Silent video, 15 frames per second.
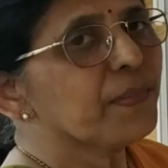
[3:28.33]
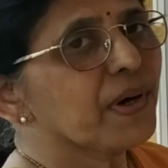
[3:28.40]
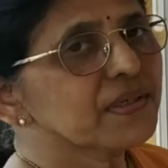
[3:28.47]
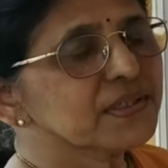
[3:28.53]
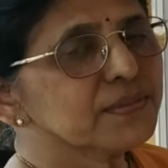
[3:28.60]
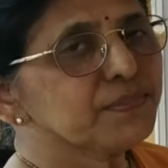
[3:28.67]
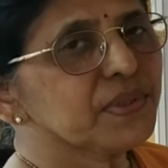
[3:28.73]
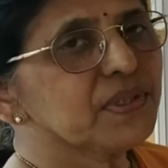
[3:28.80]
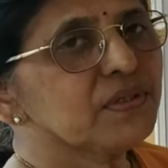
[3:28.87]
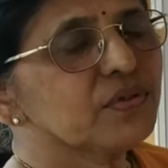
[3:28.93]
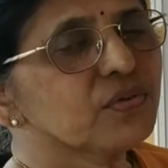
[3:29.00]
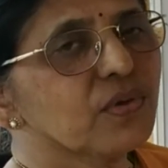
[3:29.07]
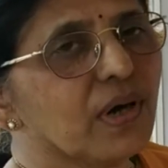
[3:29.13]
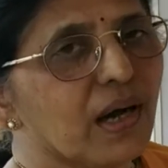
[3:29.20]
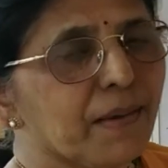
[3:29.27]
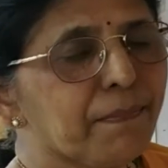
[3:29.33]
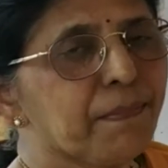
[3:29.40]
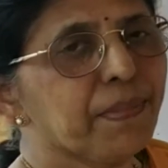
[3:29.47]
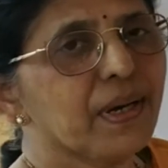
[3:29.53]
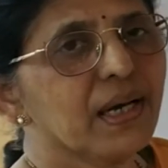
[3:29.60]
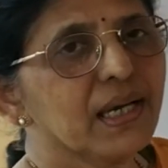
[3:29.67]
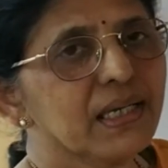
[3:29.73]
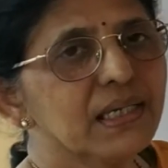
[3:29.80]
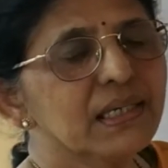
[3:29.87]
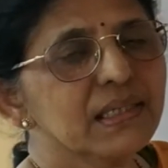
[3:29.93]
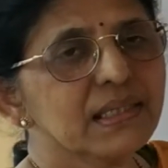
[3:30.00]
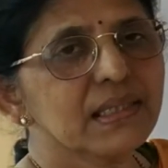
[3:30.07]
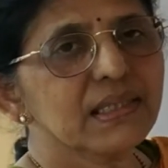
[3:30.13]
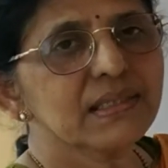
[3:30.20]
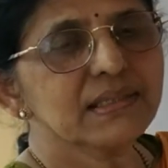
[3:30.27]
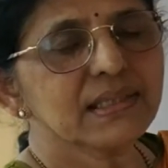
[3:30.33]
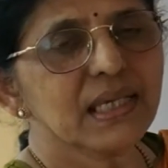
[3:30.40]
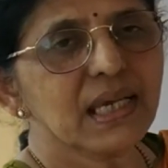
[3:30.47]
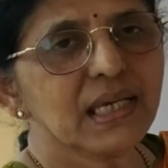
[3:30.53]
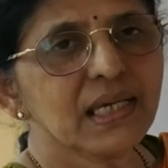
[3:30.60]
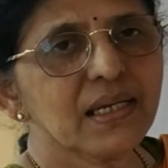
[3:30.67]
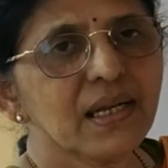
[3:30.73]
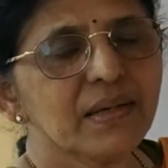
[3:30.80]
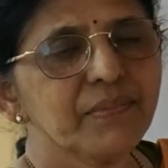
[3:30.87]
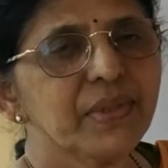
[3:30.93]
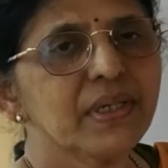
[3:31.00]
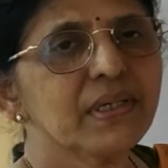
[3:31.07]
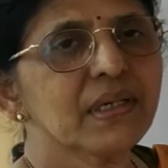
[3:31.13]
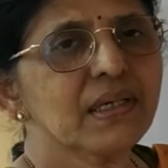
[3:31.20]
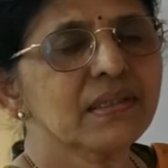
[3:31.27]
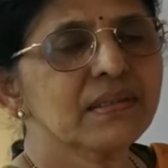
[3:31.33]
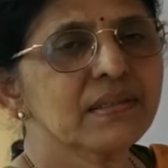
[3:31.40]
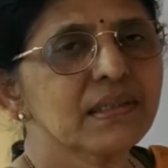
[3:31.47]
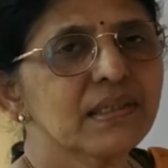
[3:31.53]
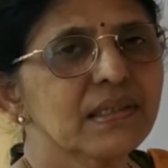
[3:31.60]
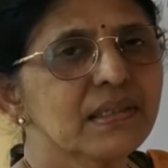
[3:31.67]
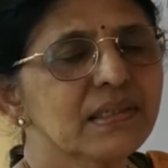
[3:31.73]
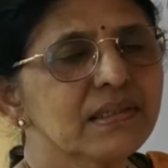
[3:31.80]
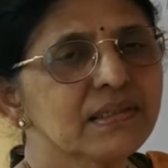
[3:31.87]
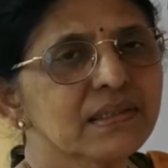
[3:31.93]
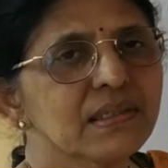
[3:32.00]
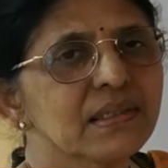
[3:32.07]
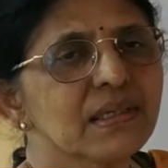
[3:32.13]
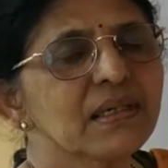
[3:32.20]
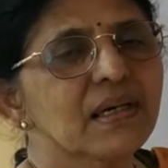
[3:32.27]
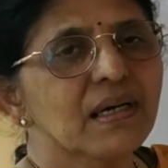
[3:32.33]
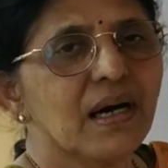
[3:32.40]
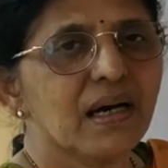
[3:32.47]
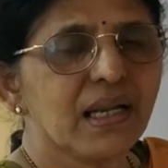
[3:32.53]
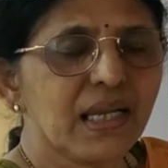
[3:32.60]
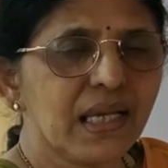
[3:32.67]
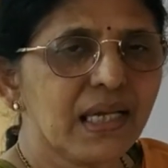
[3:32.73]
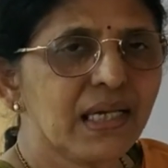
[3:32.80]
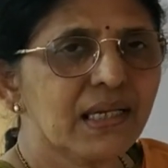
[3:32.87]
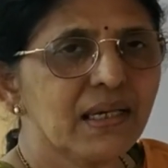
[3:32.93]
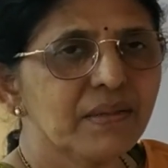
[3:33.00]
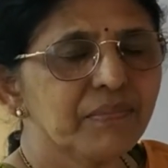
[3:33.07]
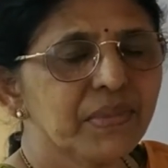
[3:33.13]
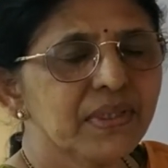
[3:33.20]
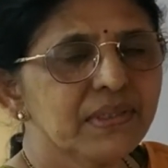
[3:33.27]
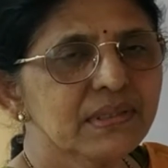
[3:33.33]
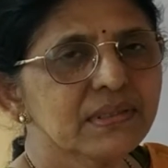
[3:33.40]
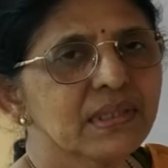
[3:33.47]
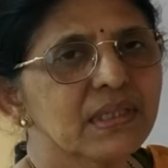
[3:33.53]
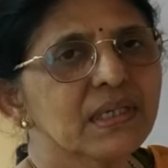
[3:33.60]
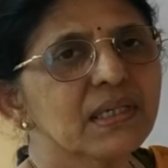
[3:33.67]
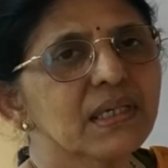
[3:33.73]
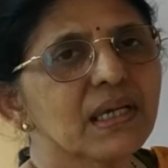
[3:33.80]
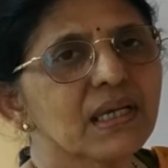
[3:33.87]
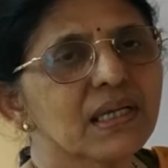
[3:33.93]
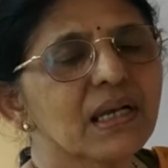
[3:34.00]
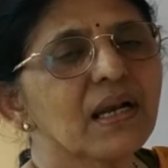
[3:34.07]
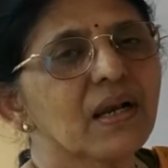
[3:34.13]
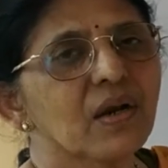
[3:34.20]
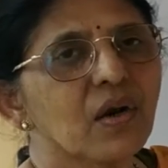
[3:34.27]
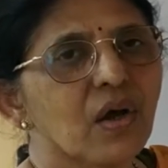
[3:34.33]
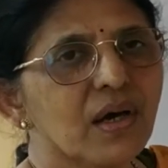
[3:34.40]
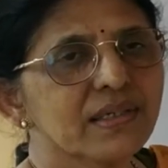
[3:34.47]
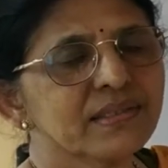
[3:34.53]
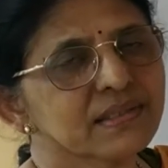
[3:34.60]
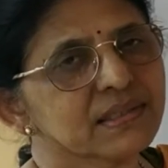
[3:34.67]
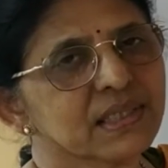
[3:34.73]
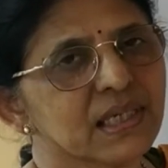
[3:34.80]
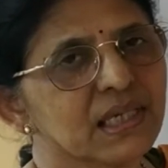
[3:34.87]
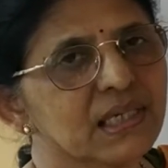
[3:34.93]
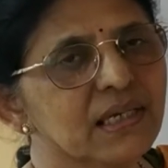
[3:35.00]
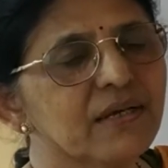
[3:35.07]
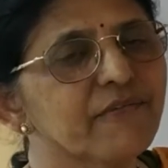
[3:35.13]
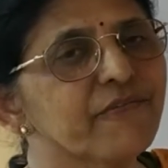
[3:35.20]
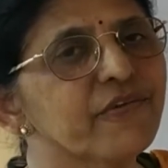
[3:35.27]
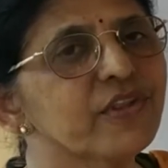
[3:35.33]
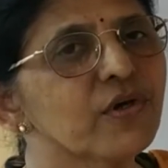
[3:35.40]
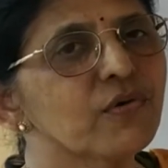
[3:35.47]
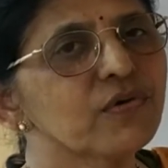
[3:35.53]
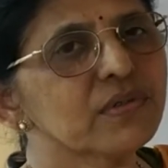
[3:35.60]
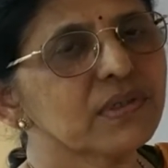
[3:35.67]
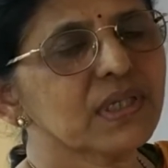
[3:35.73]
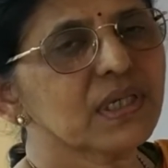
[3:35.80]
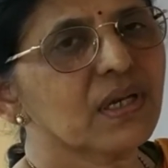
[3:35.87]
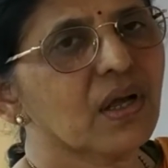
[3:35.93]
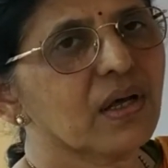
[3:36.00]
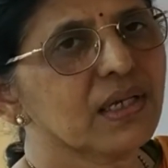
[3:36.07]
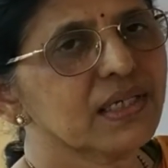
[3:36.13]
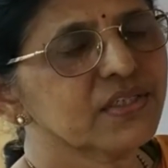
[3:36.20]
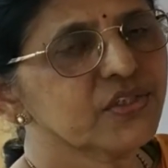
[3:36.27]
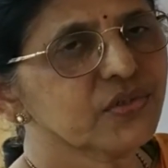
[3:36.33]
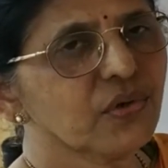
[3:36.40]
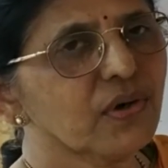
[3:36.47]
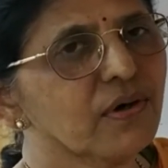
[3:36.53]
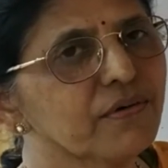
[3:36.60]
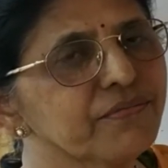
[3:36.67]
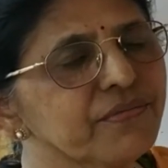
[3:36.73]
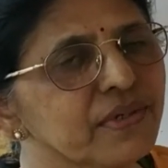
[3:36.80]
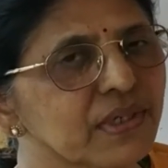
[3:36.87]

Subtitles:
possible to apply these economic theories or economics in large scale without the knowledge of